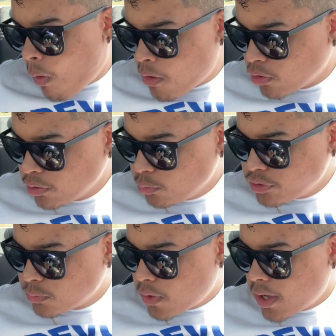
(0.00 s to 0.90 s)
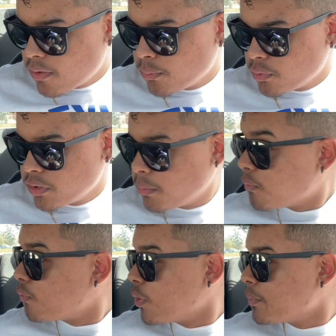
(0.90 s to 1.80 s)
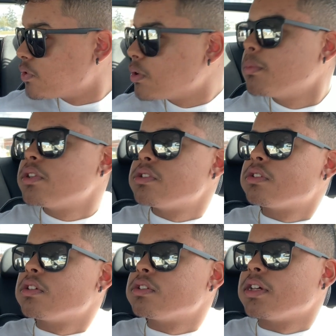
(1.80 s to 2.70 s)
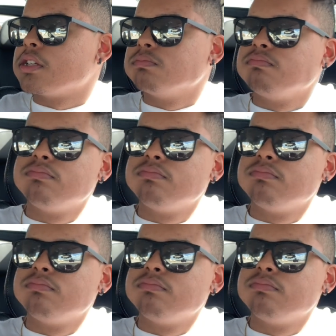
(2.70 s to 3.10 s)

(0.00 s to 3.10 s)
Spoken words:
Only reason why I haven't really been filming so much is because, like,